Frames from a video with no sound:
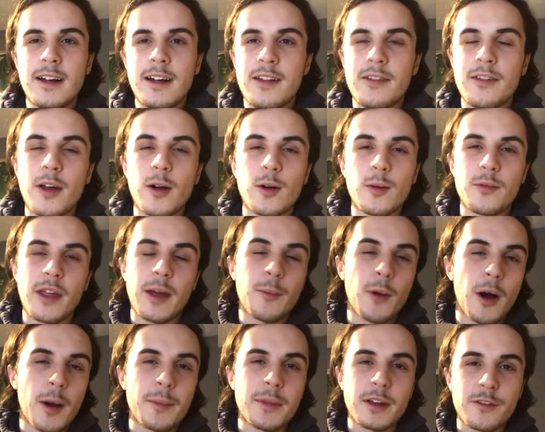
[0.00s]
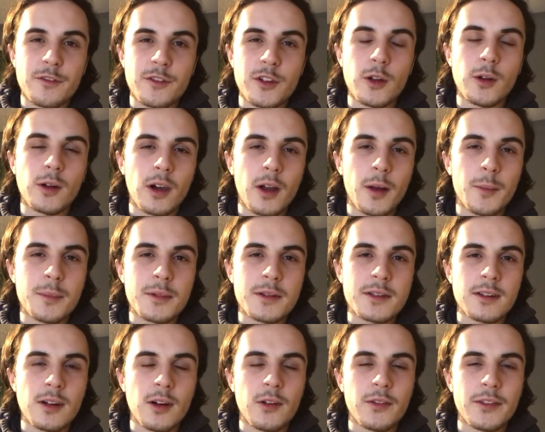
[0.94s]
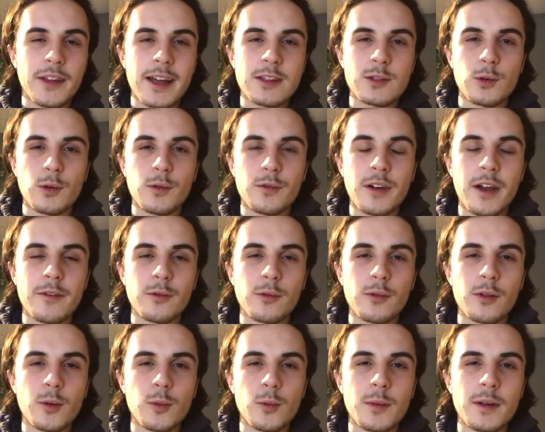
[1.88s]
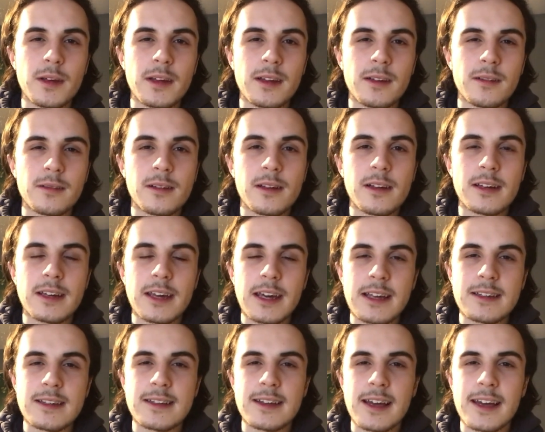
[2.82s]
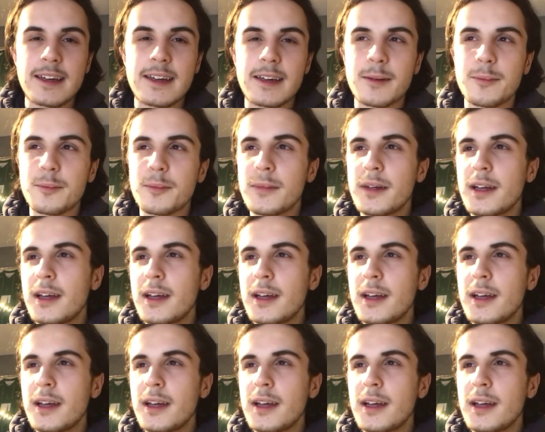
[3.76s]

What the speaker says: there might be a few clubs on that sort of level that will be keen to take him.